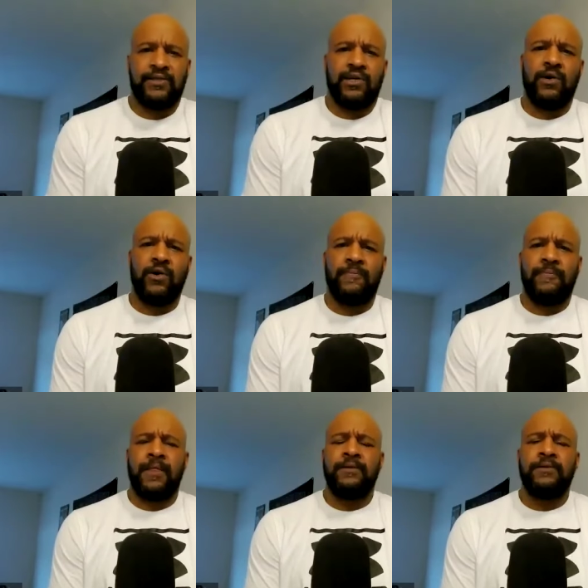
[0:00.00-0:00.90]

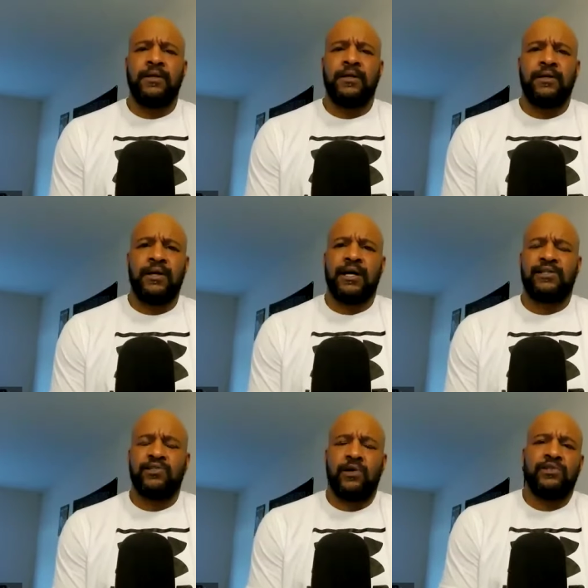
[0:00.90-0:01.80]
so I
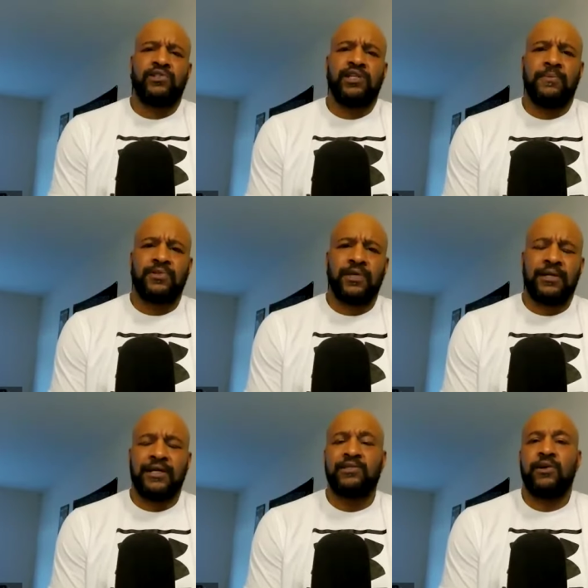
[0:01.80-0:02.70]
started summer.
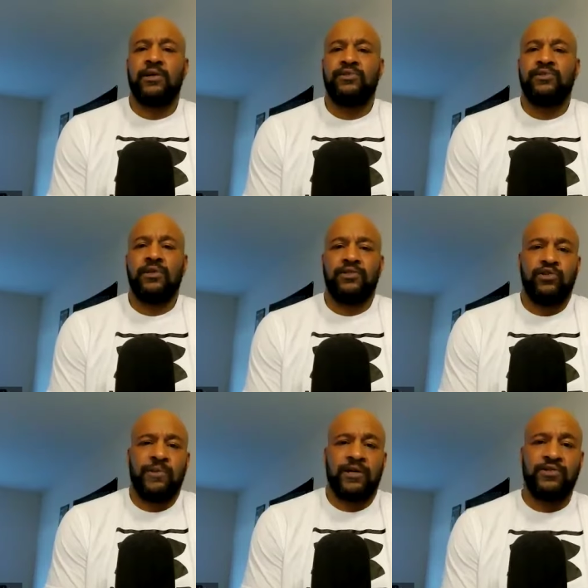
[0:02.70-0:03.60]
I started
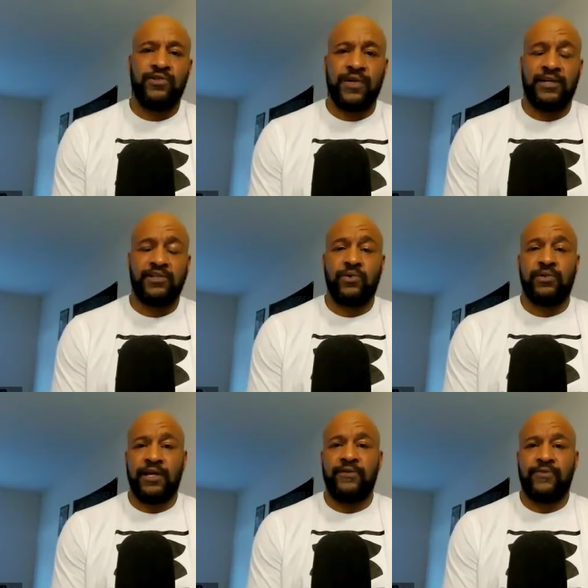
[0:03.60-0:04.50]
Shoemaker Junior High School
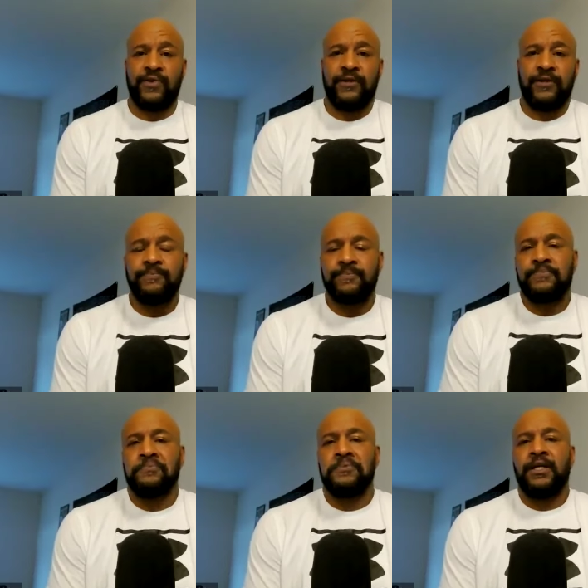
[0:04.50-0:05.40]
in ninth grade.
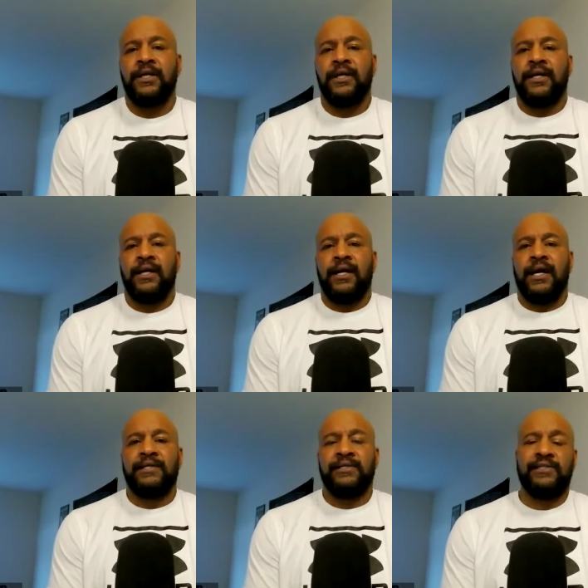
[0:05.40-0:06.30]

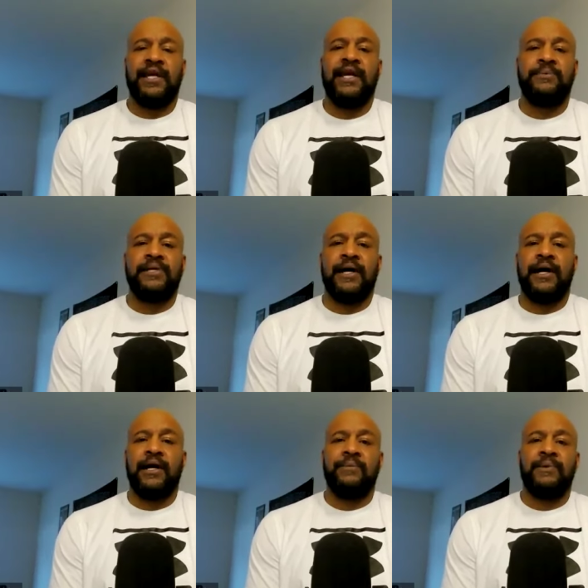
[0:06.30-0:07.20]
At the same
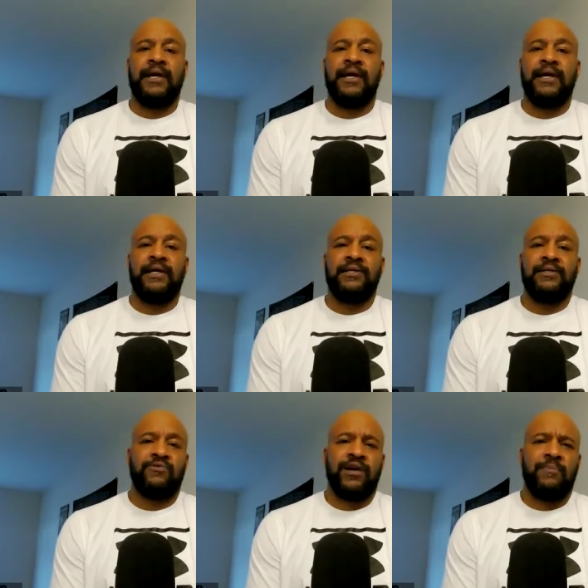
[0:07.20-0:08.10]
time
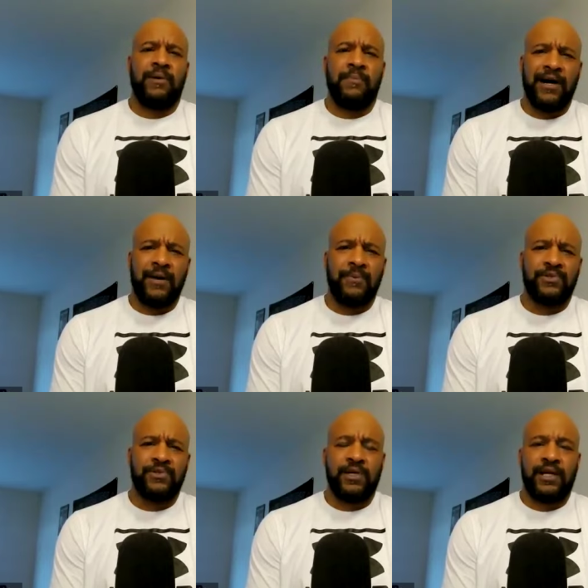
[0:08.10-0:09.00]
as where my mom
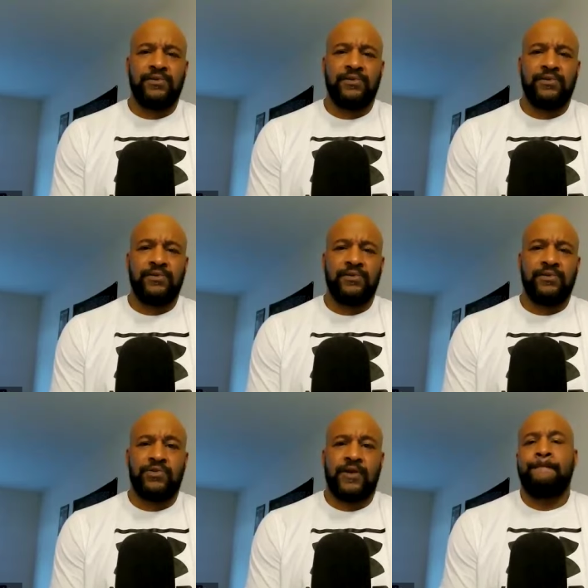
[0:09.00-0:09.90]
was going to have
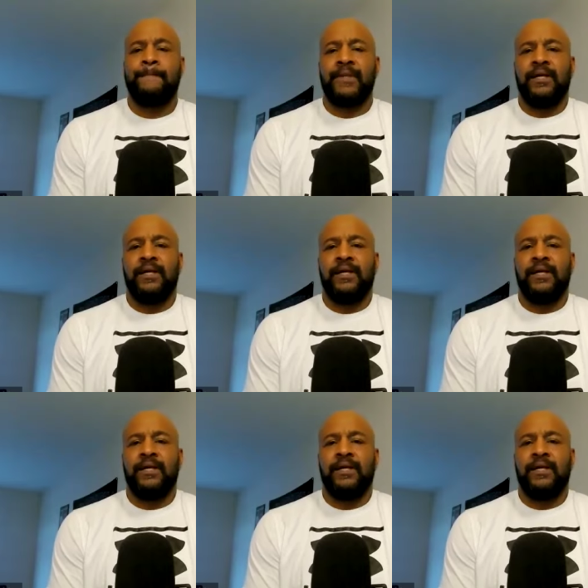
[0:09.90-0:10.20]
surgery,